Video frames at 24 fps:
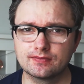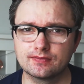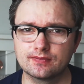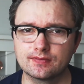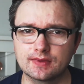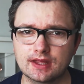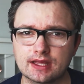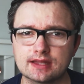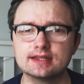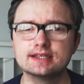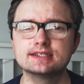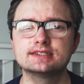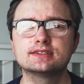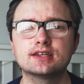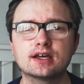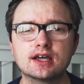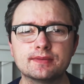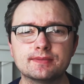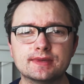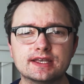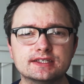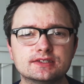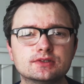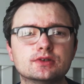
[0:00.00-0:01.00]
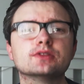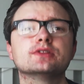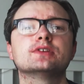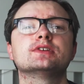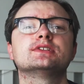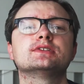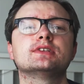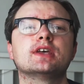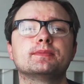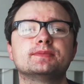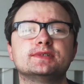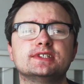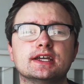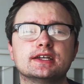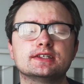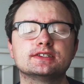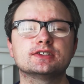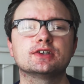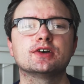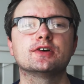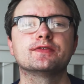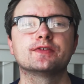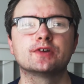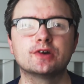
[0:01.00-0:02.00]
And this time it's on the
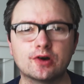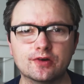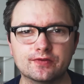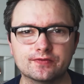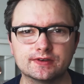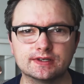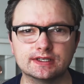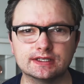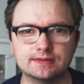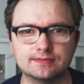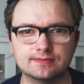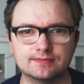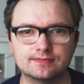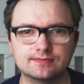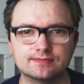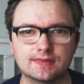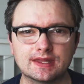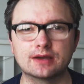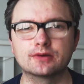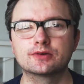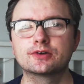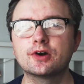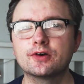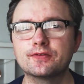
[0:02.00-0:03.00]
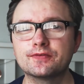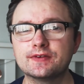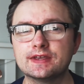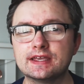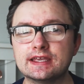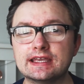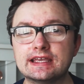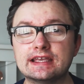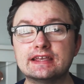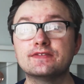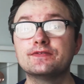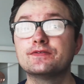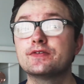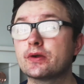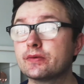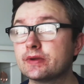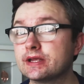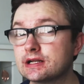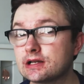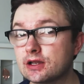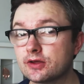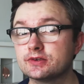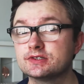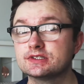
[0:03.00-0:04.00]
subject of coffee. Now coffee is very
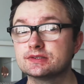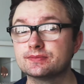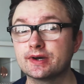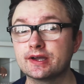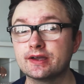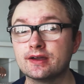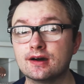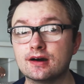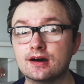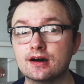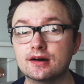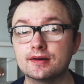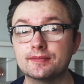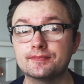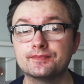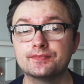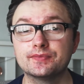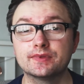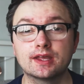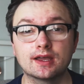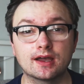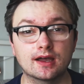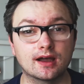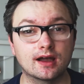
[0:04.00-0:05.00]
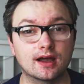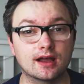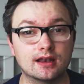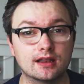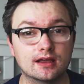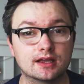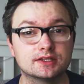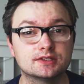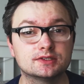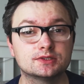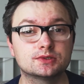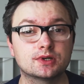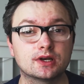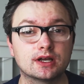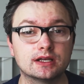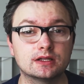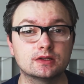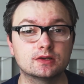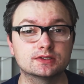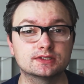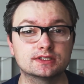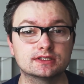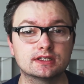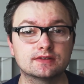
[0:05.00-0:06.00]
close to my heart. I like to try
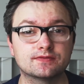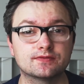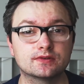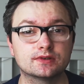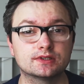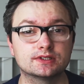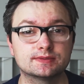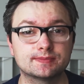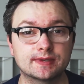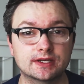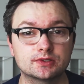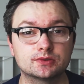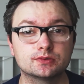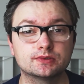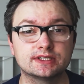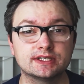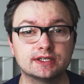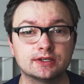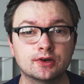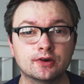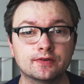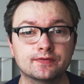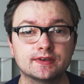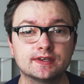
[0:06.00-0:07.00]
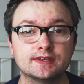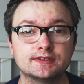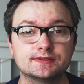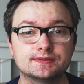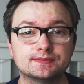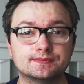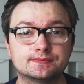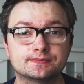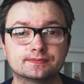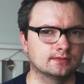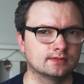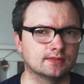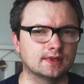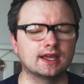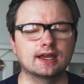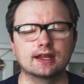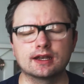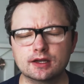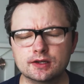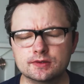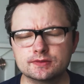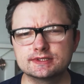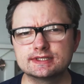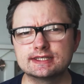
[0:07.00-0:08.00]
lots of different specialty coffees. And
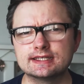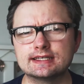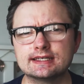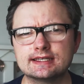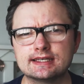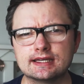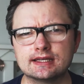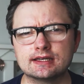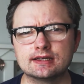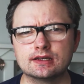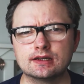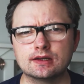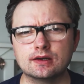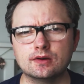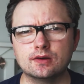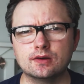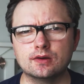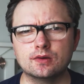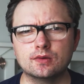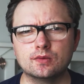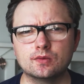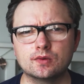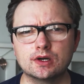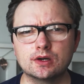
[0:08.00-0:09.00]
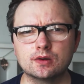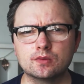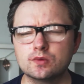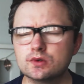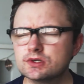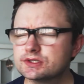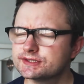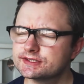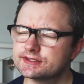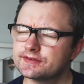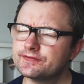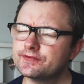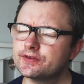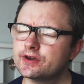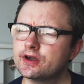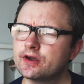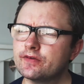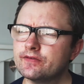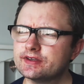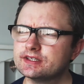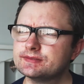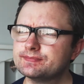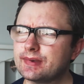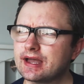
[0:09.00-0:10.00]
I was thinking, well, what's the
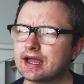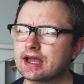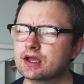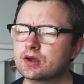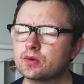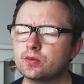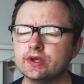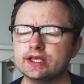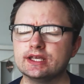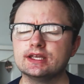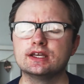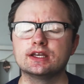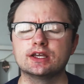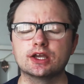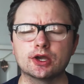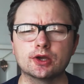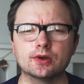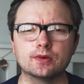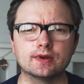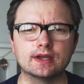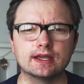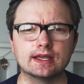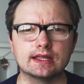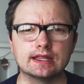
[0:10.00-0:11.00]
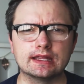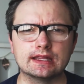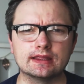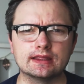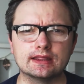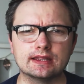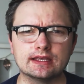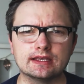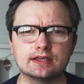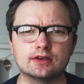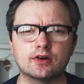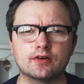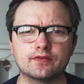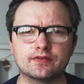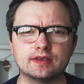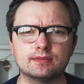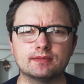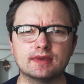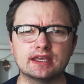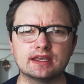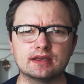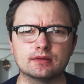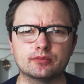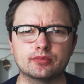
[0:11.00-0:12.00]
furthest back we can go in the coffee
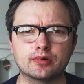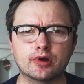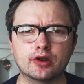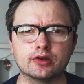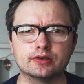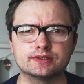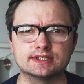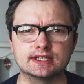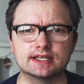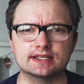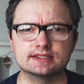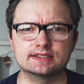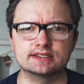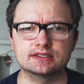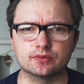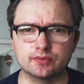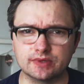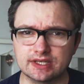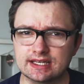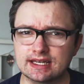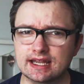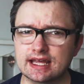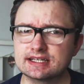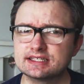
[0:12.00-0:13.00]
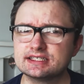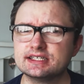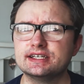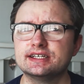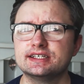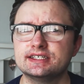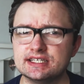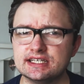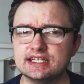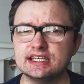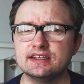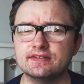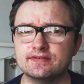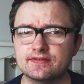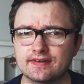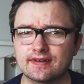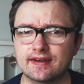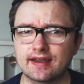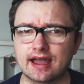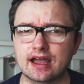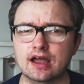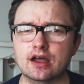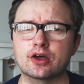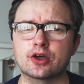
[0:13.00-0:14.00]
making process that we can actually achieve
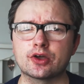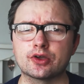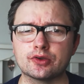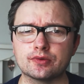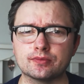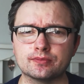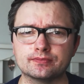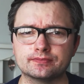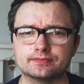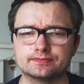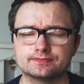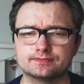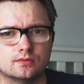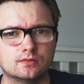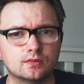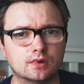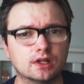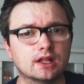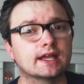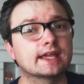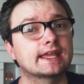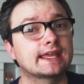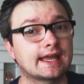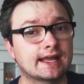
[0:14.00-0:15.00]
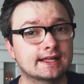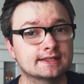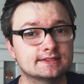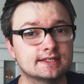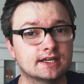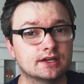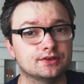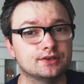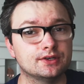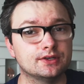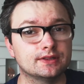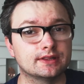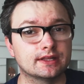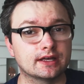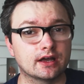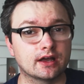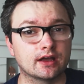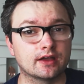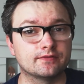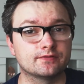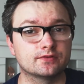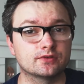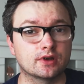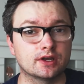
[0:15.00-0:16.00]
at home? Well, I can tell you that
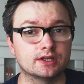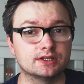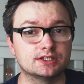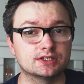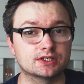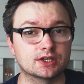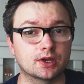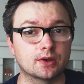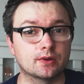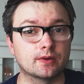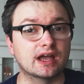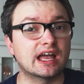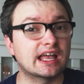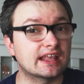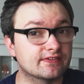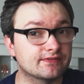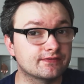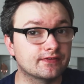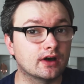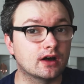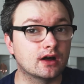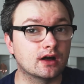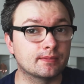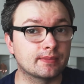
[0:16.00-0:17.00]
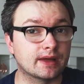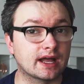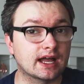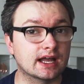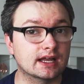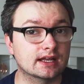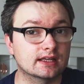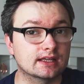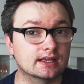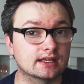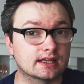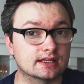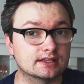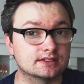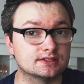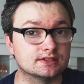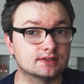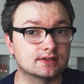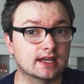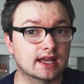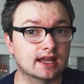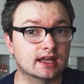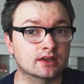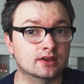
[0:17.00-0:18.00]
I've tried to go as far back as you
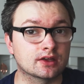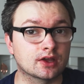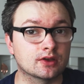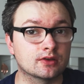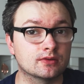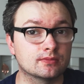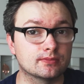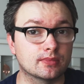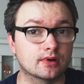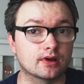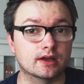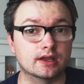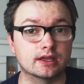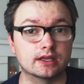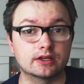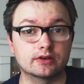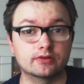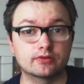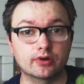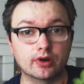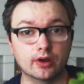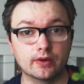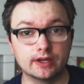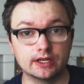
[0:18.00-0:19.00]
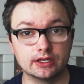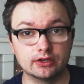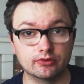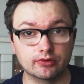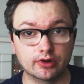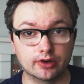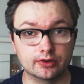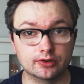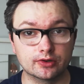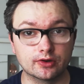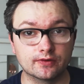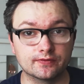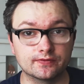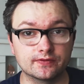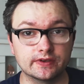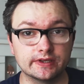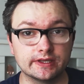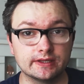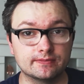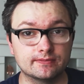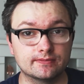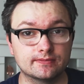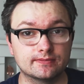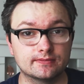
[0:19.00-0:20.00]
can go by growing your own
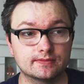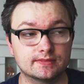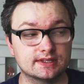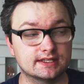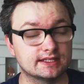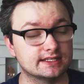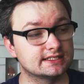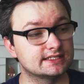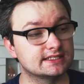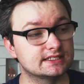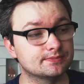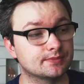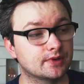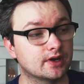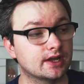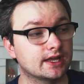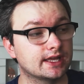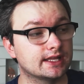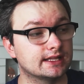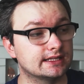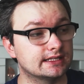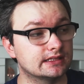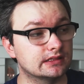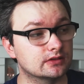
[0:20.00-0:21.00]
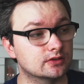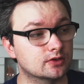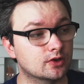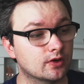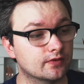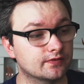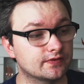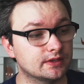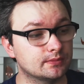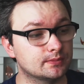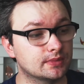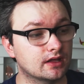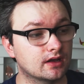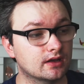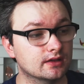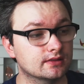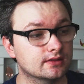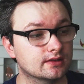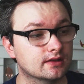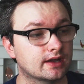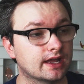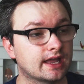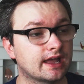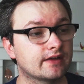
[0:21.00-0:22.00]
coffee. This is my little coffee plant
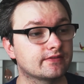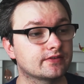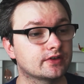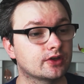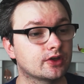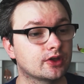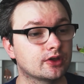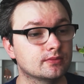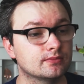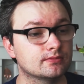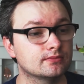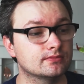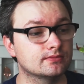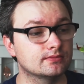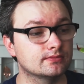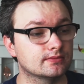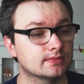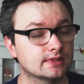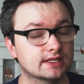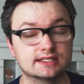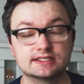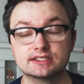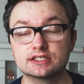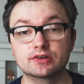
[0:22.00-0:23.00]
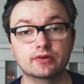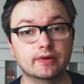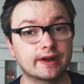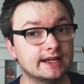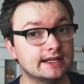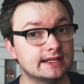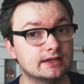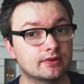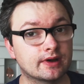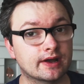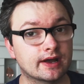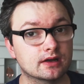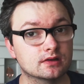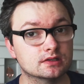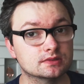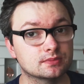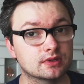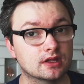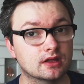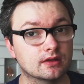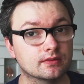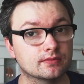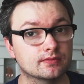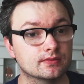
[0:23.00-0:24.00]
that I have at home. It's a great little house
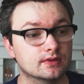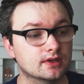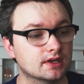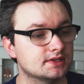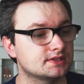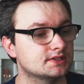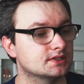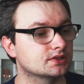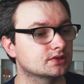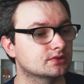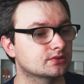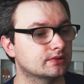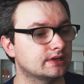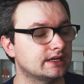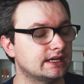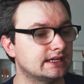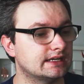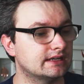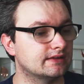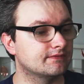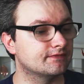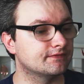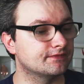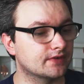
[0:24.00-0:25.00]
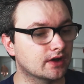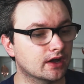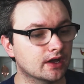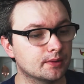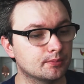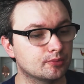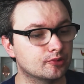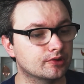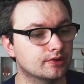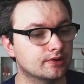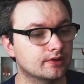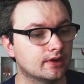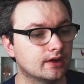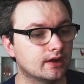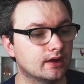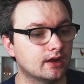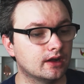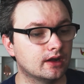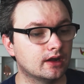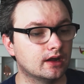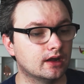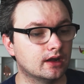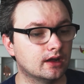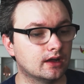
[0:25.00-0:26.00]
plant, nice and green and vibrant,
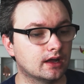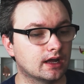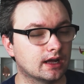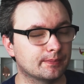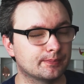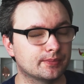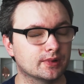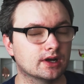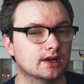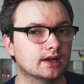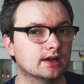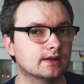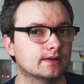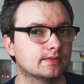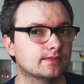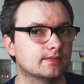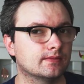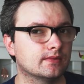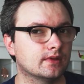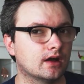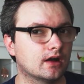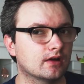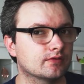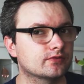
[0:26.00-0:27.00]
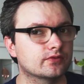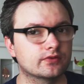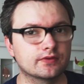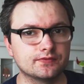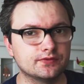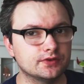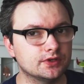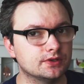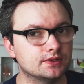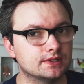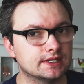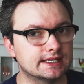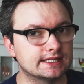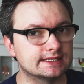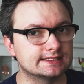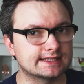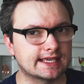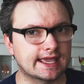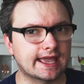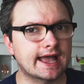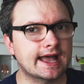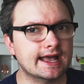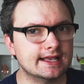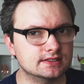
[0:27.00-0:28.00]
but after a few years, it
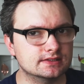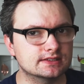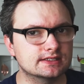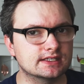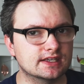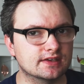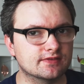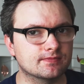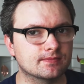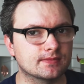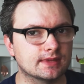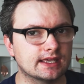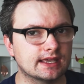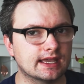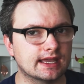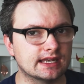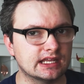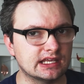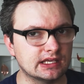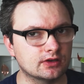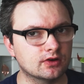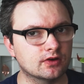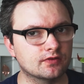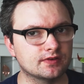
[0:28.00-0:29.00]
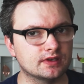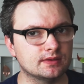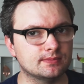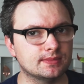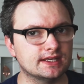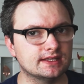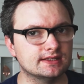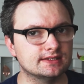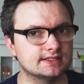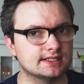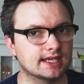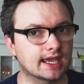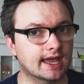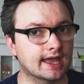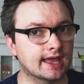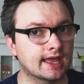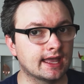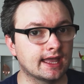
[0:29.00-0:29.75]
hasn't given me any coffee beans yet,